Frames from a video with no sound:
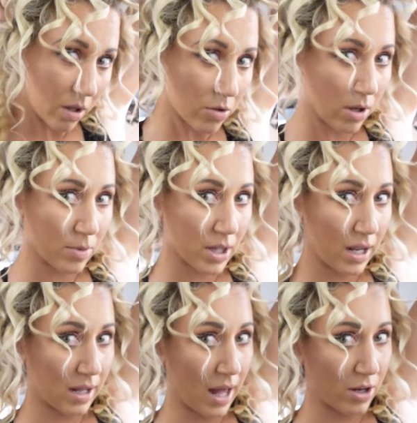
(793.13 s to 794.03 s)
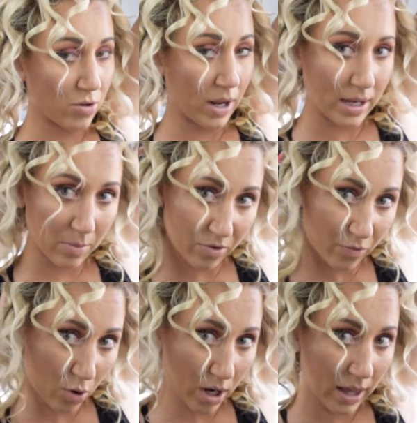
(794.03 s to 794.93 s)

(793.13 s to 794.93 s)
So I'm just going to kind of do what I did before and